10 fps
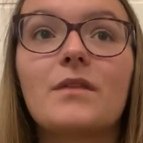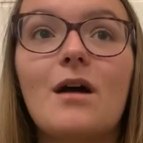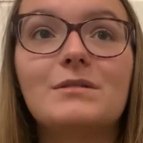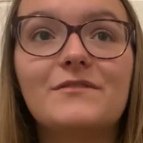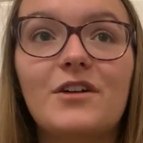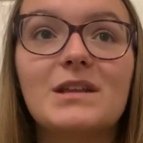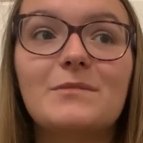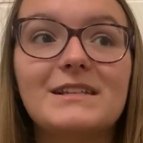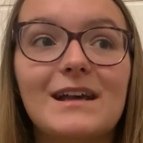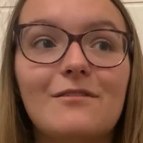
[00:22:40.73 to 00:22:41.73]
I was finding
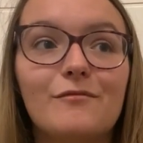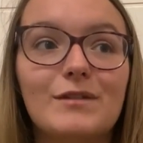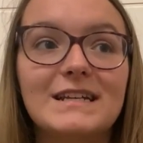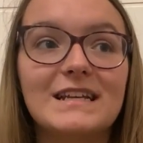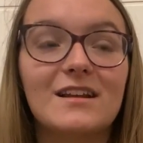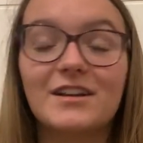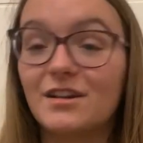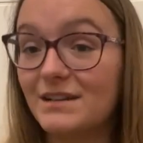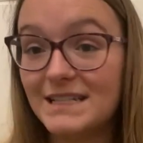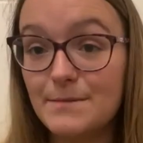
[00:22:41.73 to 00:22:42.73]
myself reading like
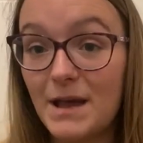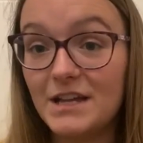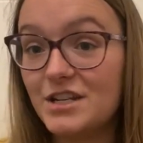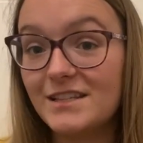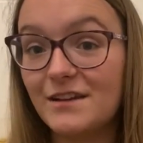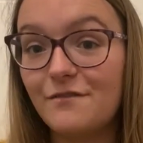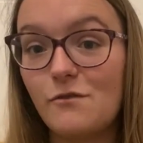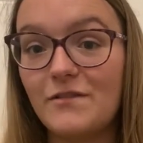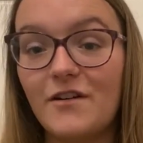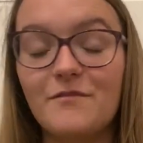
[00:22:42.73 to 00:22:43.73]
90 pages in a
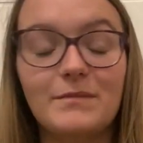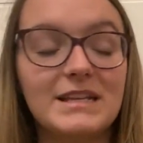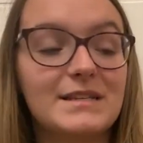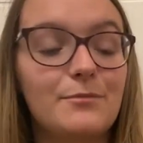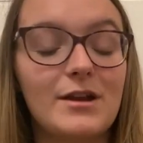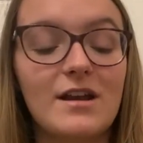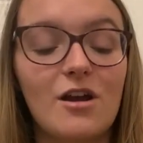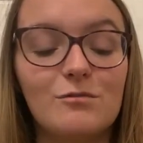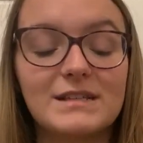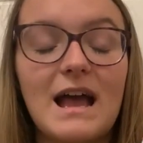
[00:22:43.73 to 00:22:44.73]
45-minute sprint.
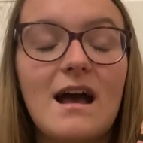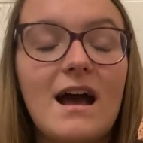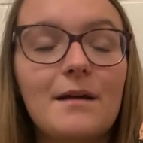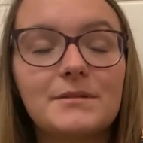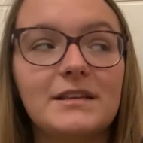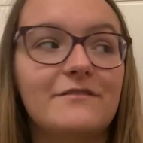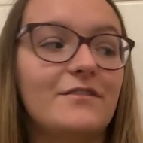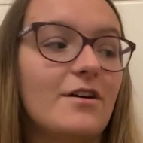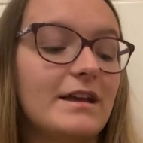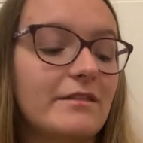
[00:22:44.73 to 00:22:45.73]
I was absolutely
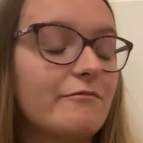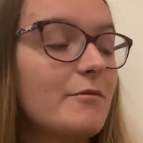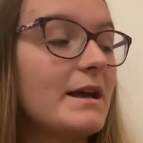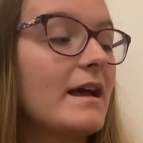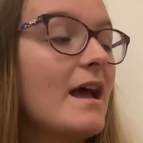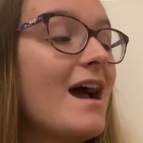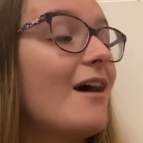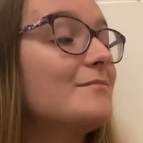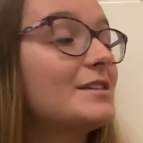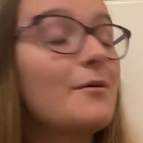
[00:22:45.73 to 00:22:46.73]
flying through it.
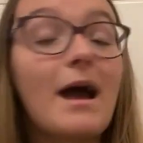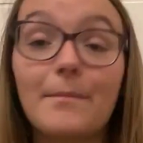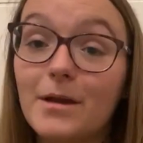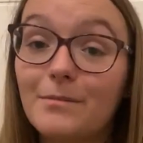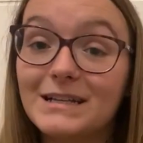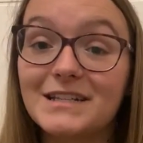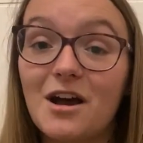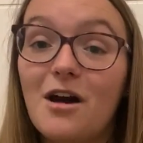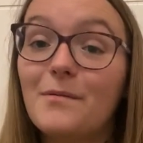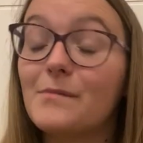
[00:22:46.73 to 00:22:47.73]
I'm so happy I picked it
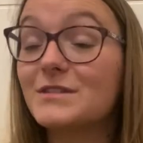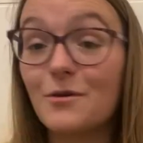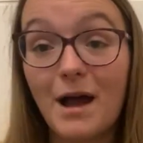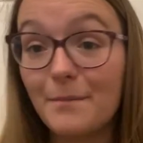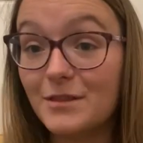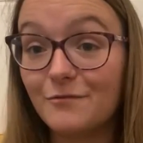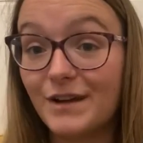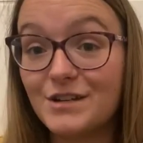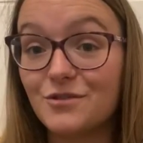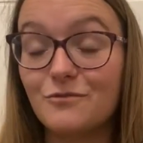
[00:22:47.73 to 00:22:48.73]
up. I'm so happy that
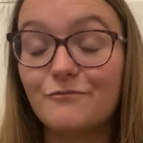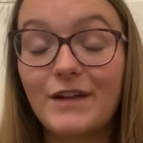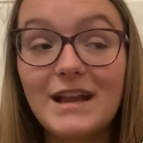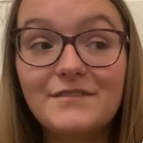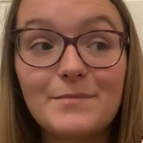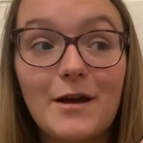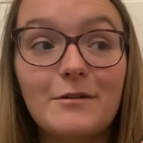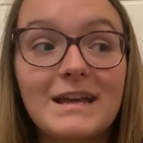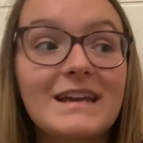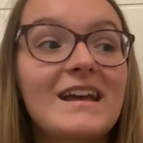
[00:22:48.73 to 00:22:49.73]
Rachel raves about
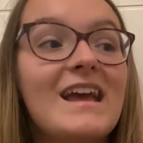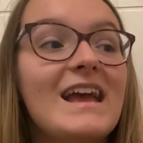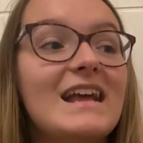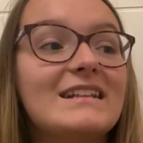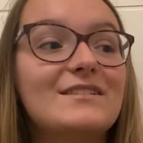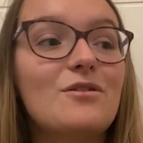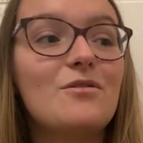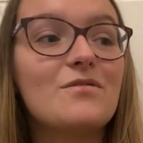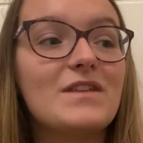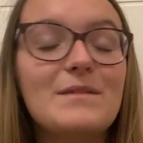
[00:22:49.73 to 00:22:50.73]
it. It's
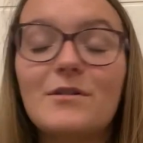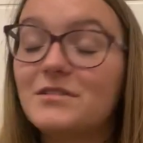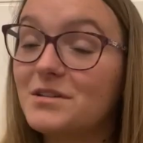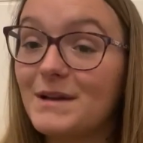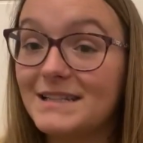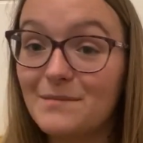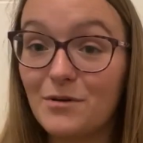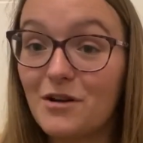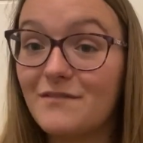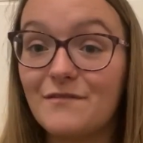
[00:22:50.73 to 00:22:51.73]
not the most amazing
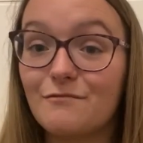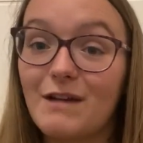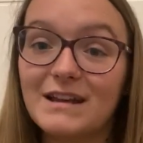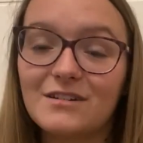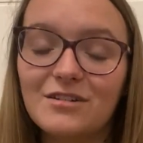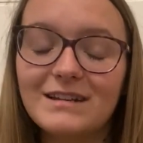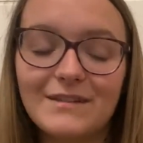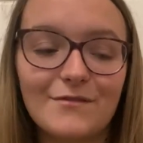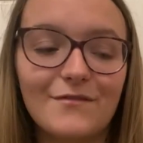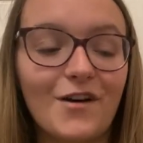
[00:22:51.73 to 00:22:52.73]
book I've ever read. I couldn't
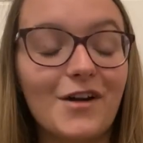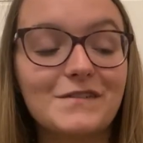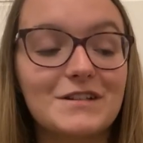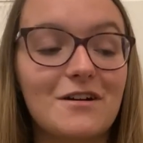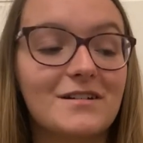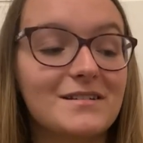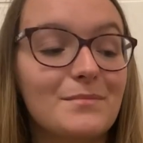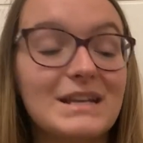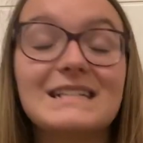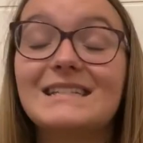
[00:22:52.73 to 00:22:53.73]
give it 5 stars,
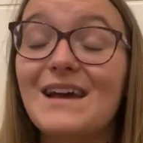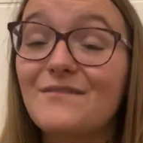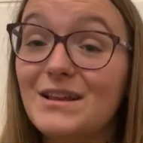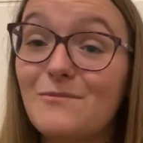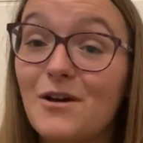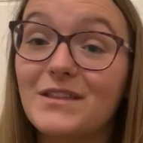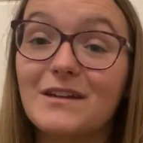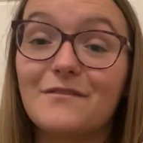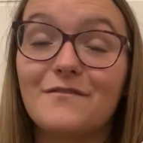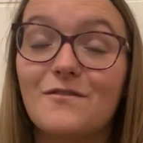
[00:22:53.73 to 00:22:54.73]
but it's definitely worthy
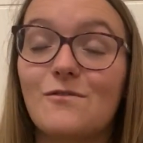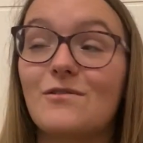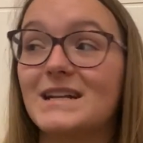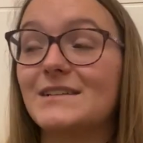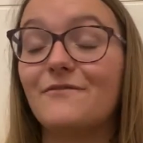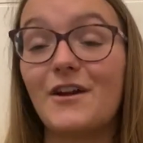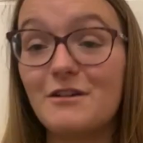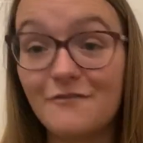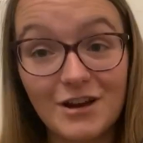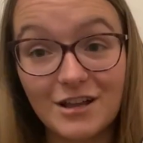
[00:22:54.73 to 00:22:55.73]
of a 4. It's a
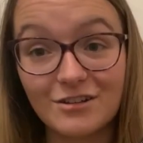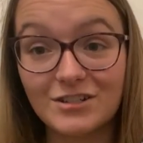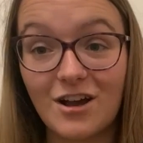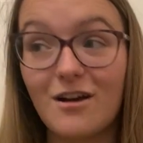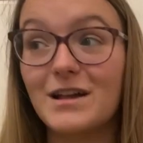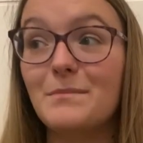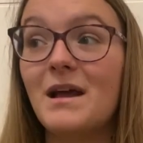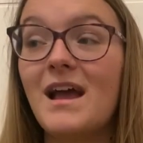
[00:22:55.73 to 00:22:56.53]
very, very good time,